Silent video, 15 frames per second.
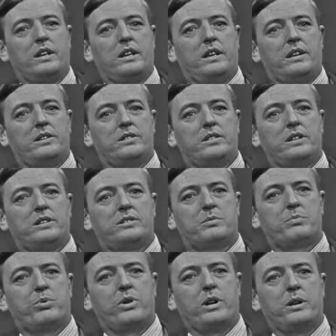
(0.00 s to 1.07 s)
He is the
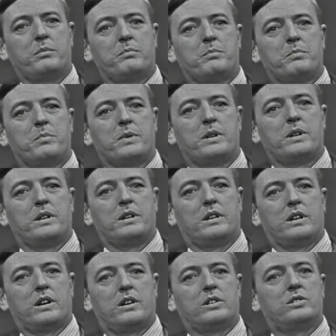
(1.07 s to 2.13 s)
supreme
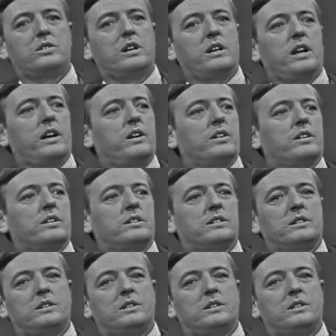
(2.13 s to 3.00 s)
conciliator,